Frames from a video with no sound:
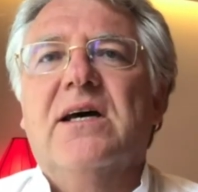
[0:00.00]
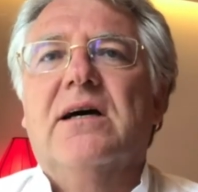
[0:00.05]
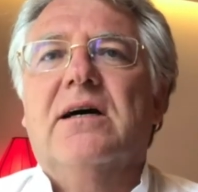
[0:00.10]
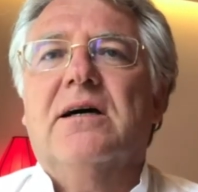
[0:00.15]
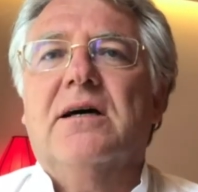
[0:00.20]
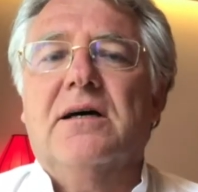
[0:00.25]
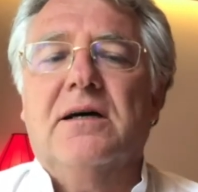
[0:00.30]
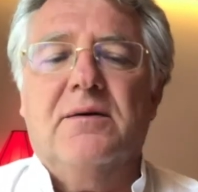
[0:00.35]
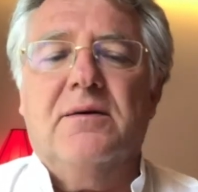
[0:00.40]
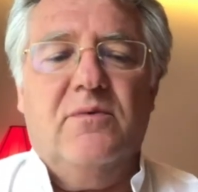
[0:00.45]

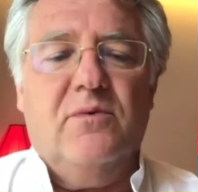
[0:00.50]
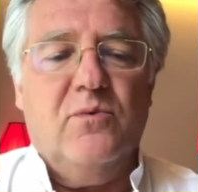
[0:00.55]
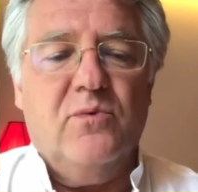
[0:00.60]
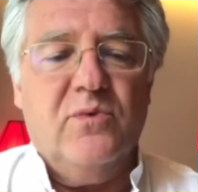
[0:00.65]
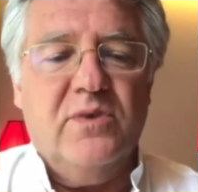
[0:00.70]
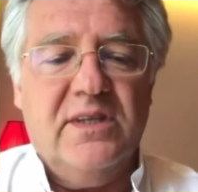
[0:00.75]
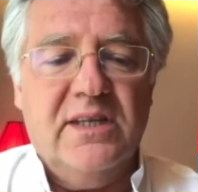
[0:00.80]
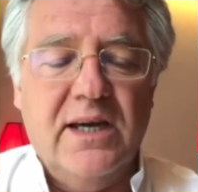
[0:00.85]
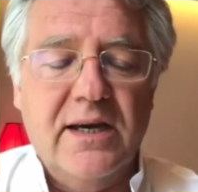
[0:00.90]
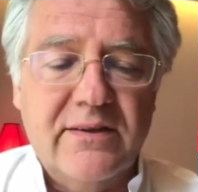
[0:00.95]

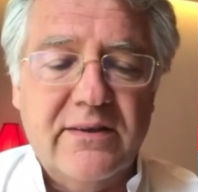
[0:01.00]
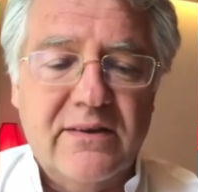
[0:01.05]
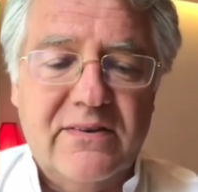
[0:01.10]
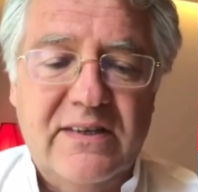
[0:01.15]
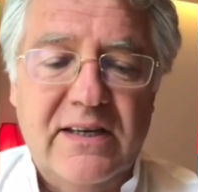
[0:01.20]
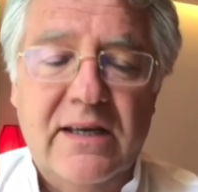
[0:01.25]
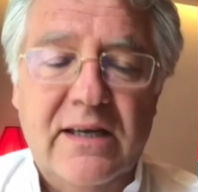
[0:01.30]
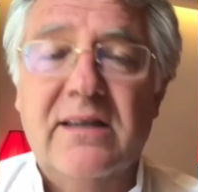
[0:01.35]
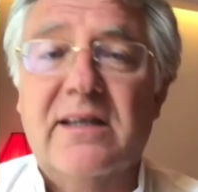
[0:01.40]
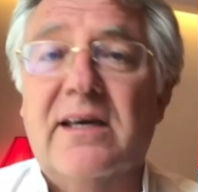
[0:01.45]
The other
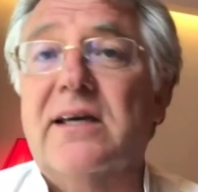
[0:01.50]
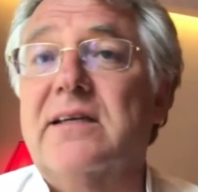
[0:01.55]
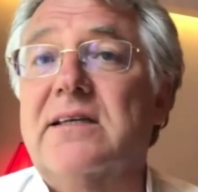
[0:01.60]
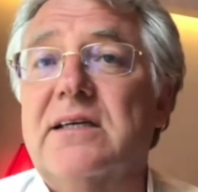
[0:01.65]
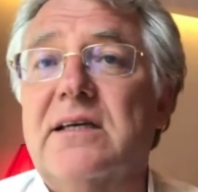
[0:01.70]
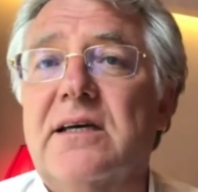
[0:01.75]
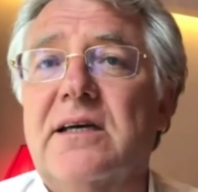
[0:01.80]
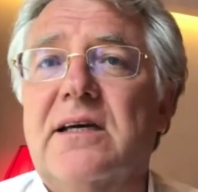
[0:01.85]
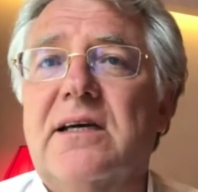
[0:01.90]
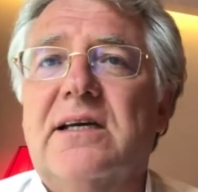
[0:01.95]
thing that
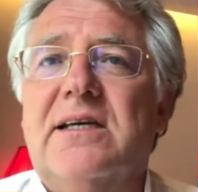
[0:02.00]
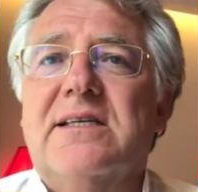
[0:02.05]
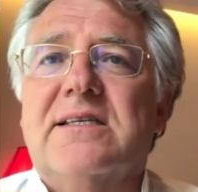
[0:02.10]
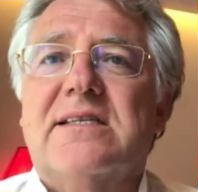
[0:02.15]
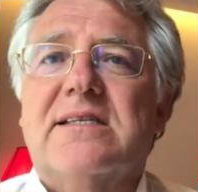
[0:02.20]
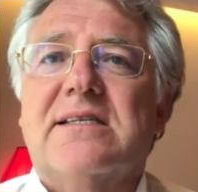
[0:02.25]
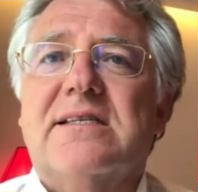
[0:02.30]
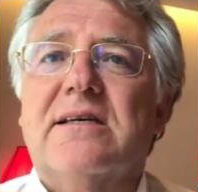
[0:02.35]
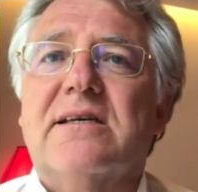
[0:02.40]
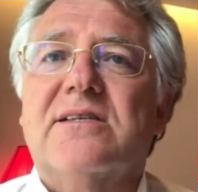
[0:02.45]

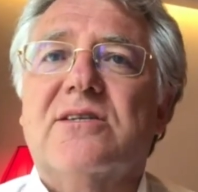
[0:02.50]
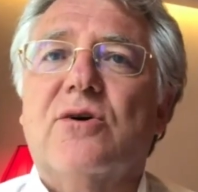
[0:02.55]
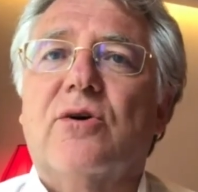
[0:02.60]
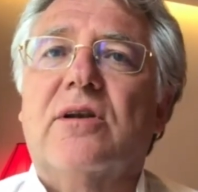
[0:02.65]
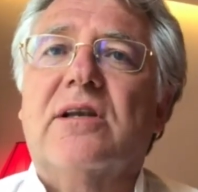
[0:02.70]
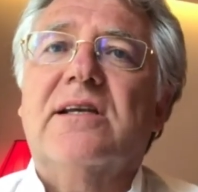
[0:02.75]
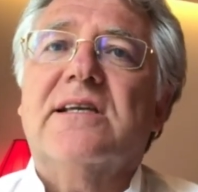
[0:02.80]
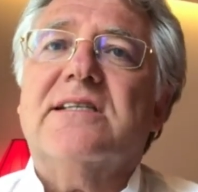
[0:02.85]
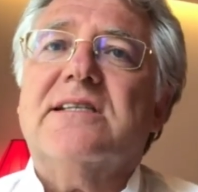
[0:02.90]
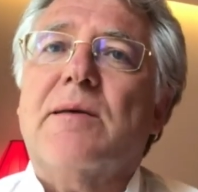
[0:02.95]
is
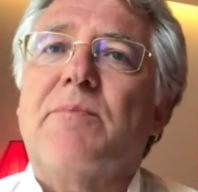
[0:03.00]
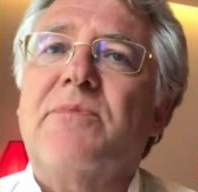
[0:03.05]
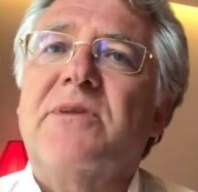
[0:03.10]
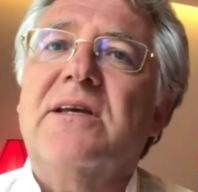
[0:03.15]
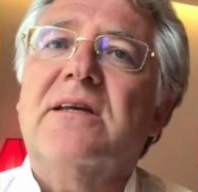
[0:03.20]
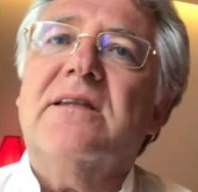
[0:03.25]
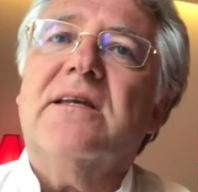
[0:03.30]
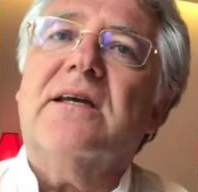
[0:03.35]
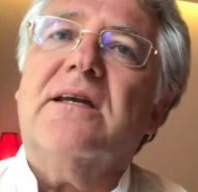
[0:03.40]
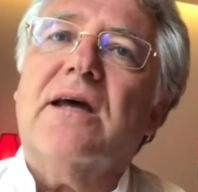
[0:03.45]
certainly
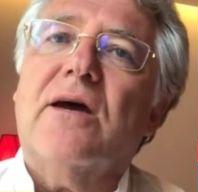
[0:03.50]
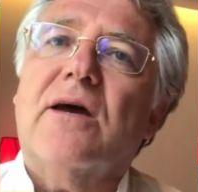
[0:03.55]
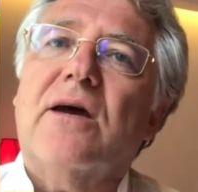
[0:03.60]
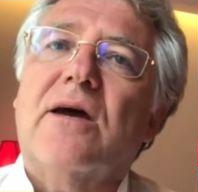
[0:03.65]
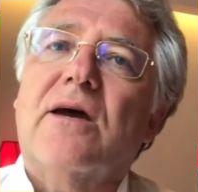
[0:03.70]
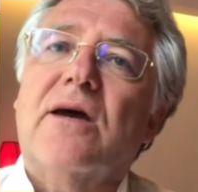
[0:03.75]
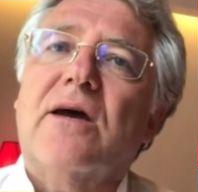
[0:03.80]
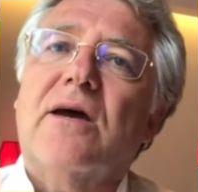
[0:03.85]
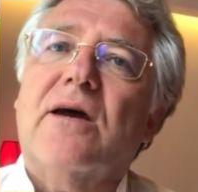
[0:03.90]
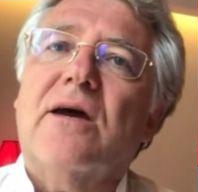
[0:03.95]
something that I
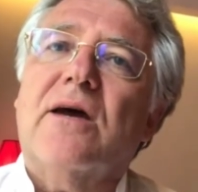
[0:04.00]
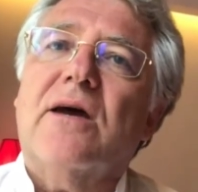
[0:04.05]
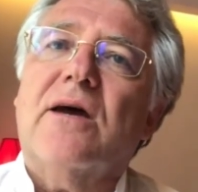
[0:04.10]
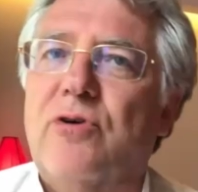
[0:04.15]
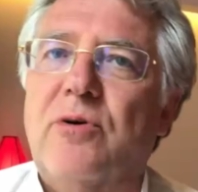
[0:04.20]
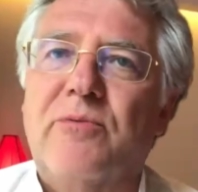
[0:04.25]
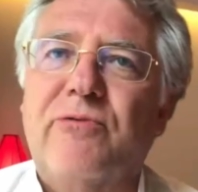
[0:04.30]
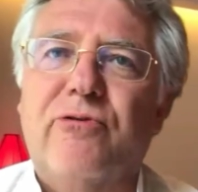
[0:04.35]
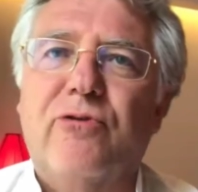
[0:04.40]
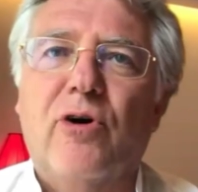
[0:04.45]
remember
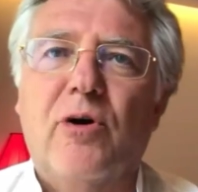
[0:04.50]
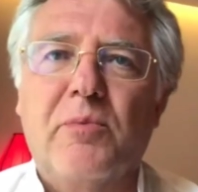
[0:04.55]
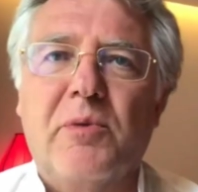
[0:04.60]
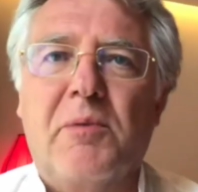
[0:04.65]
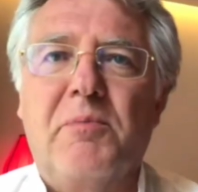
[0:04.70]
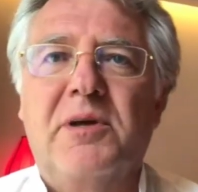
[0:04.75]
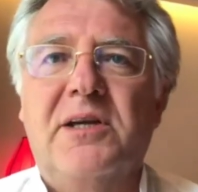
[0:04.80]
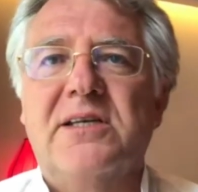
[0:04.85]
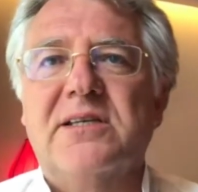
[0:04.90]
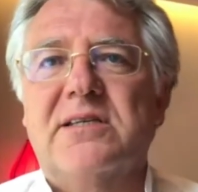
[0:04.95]
from
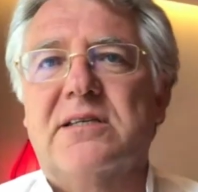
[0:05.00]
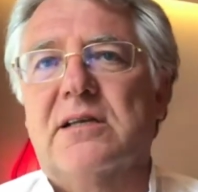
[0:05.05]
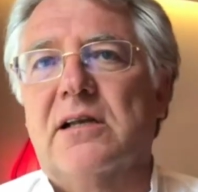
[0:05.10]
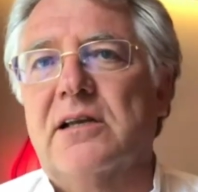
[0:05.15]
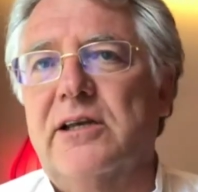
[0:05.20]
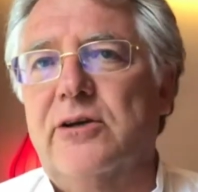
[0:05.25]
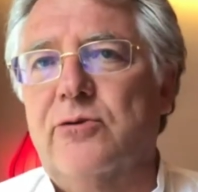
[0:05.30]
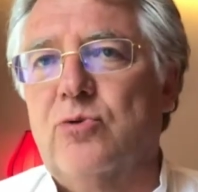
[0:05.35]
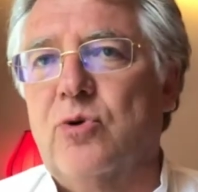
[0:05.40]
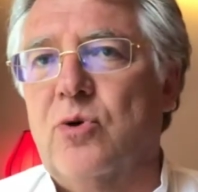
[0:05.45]
former Minister
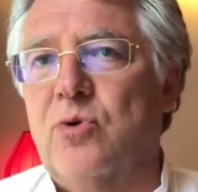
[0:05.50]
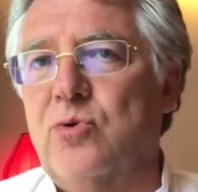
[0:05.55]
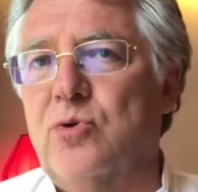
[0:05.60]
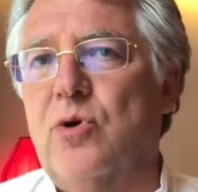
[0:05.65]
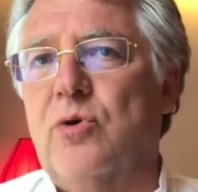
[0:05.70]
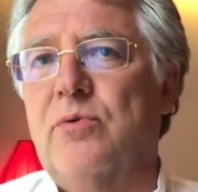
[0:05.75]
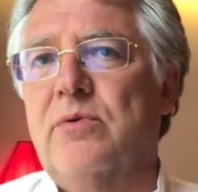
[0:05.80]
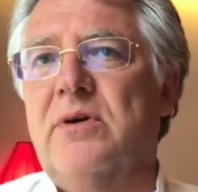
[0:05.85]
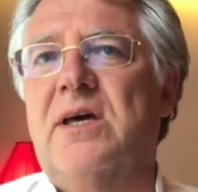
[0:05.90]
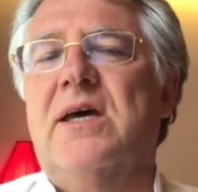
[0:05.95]
Li
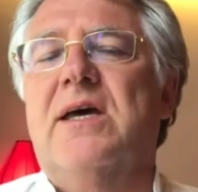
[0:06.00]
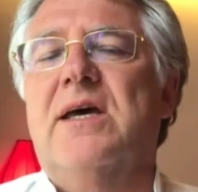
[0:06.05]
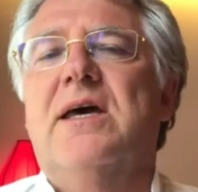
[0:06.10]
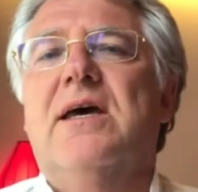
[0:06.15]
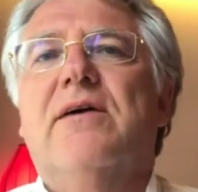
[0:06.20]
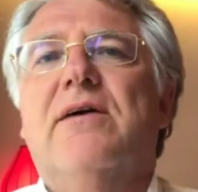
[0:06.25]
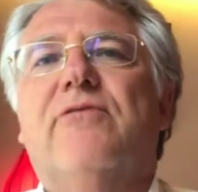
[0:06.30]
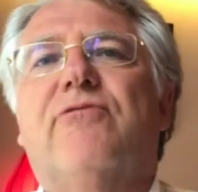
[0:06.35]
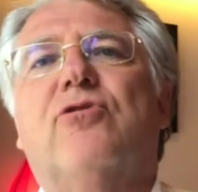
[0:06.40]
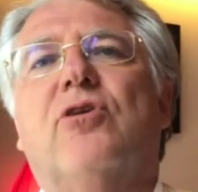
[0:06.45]
Rongrong
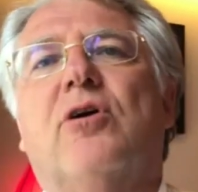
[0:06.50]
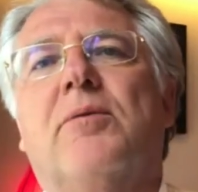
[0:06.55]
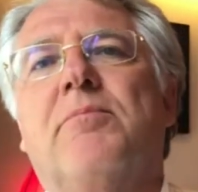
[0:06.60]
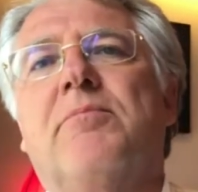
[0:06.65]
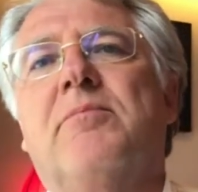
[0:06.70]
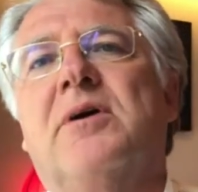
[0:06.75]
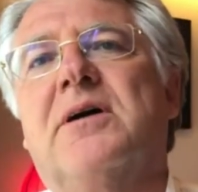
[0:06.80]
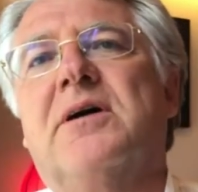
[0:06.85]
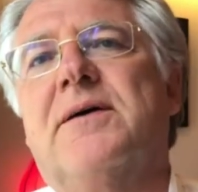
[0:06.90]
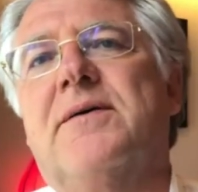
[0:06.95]

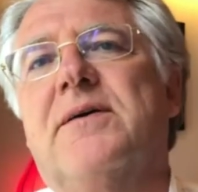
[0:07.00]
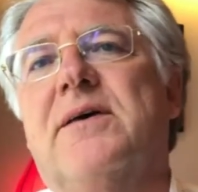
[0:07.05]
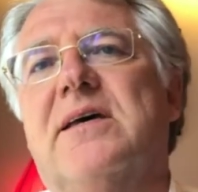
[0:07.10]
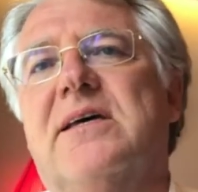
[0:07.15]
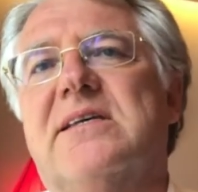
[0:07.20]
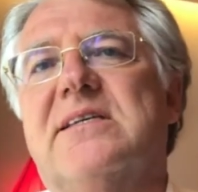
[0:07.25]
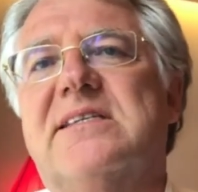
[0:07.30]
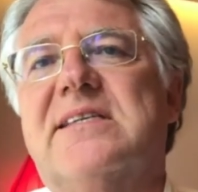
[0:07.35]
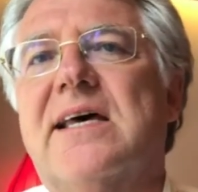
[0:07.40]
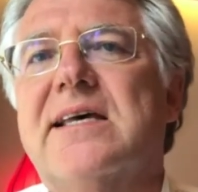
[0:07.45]
from
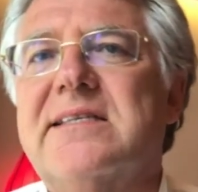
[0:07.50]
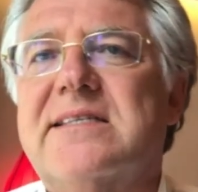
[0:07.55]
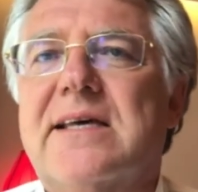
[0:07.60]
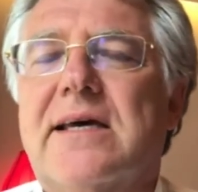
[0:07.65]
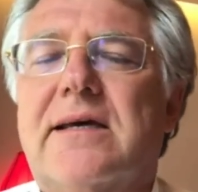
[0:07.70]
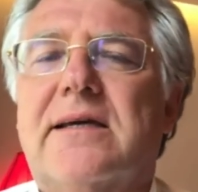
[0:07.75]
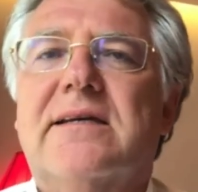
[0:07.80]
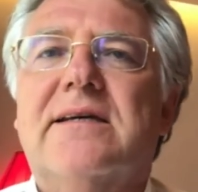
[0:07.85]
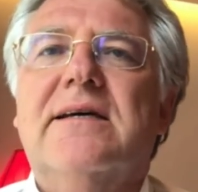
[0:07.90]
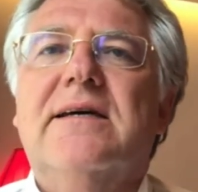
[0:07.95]

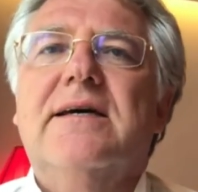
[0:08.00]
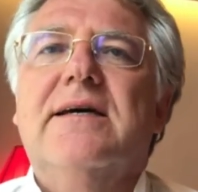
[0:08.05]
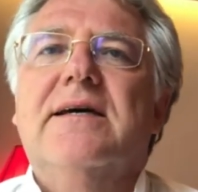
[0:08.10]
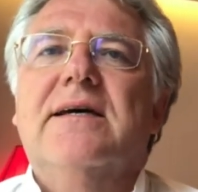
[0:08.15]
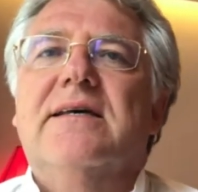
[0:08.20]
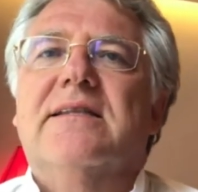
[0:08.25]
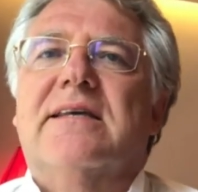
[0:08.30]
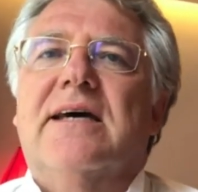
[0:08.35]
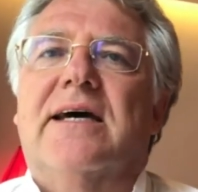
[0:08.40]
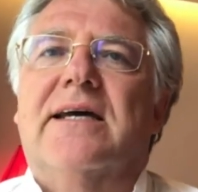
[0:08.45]
SASAC,
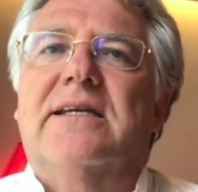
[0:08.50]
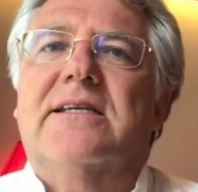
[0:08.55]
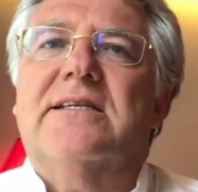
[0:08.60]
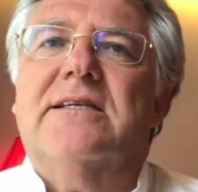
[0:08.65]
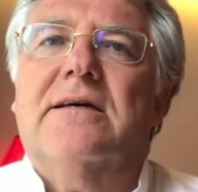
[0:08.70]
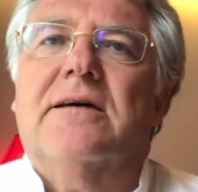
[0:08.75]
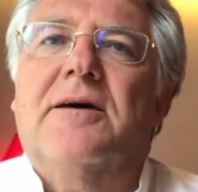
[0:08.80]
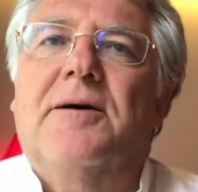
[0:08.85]
that